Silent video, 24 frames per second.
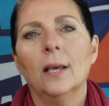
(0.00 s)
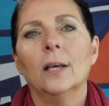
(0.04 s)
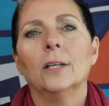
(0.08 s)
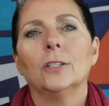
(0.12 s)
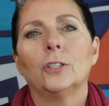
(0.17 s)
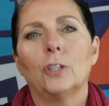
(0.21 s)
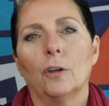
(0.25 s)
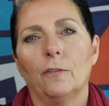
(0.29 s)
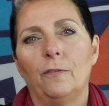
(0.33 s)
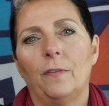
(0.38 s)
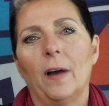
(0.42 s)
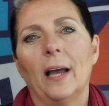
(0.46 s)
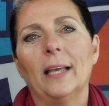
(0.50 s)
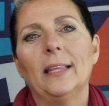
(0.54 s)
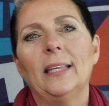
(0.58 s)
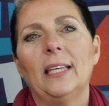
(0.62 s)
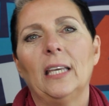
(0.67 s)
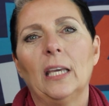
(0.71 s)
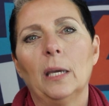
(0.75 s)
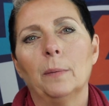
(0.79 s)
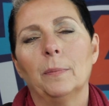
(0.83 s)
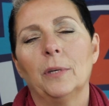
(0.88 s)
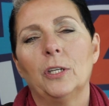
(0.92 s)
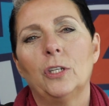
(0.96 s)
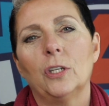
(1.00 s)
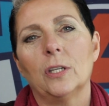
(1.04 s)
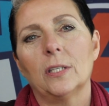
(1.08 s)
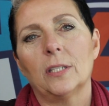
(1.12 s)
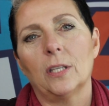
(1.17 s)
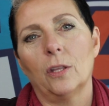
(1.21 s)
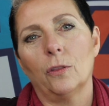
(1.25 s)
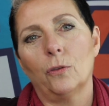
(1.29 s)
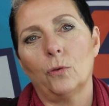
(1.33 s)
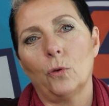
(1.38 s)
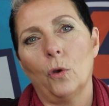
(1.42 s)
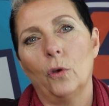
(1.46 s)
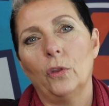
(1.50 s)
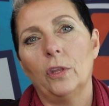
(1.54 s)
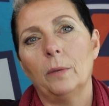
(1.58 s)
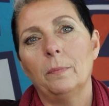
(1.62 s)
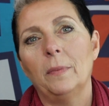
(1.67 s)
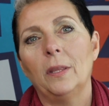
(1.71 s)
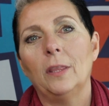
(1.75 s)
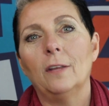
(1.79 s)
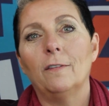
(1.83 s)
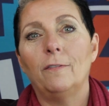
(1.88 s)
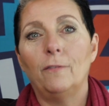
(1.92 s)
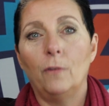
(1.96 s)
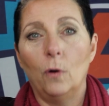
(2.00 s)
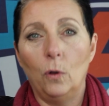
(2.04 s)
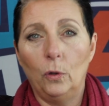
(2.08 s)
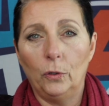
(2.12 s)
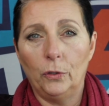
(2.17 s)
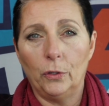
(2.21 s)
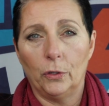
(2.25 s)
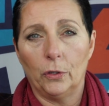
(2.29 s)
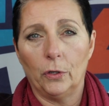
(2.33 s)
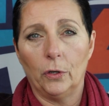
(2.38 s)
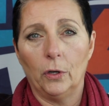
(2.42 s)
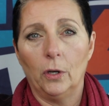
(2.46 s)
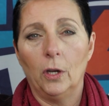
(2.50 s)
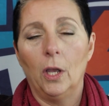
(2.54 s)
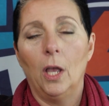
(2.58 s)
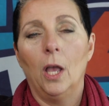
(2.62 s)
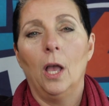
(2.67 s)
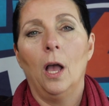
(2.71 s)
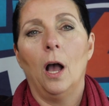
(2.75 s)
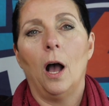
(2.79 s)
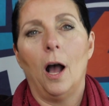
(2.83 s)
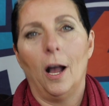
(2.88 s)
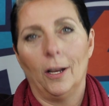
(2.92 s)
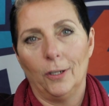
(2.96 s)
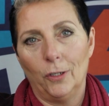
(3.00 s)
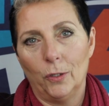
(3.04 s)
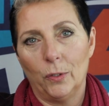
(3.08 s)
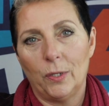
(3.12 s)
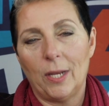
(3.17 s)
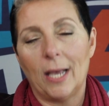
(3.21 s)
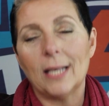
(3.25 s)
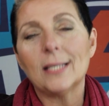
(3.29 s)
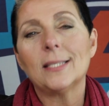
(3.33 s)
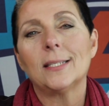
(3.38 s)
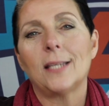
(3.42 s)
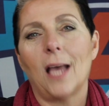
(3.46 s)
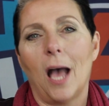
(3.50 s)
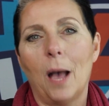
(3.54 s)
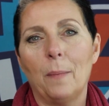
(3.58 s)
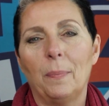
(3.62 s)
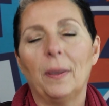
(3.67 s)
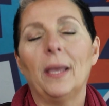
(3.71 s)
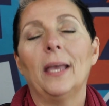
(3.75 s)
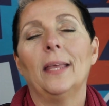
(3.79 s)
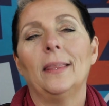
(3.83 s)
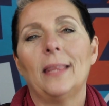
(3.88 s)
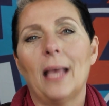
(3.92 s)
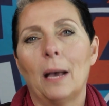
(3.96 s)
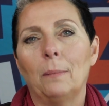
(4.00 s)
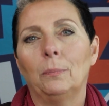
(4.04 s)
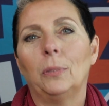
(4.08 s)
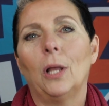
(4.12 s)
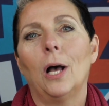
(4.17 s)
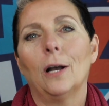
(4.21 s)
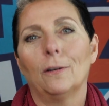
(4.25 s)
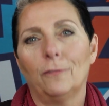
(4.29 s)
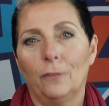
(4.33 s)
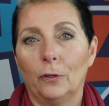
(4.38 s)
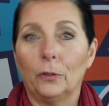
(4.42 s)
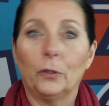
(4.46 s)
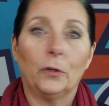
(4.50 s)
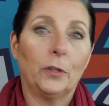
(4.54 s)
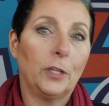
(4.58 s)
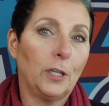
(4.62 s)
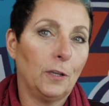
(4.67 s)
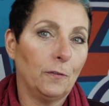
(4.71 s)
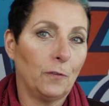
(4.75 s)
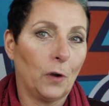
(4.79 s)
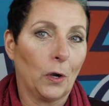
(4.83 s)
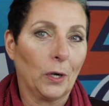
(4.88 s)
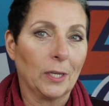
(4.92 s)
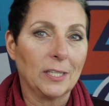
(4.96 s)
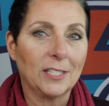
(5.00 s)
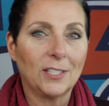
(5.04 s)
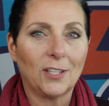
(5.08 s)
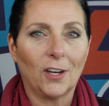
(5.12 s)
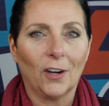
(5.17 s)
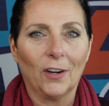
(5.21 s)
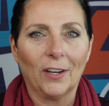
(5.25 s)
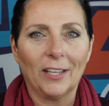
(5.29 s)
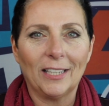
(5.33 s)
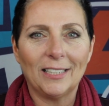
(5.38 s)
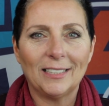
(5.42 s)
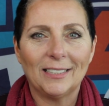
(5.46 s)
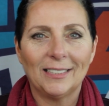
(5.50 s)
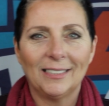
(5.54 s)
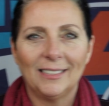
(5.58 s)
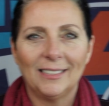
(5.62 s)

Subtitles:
So find the images and throw them in the folder on your desktop in that blog folder that you've already started.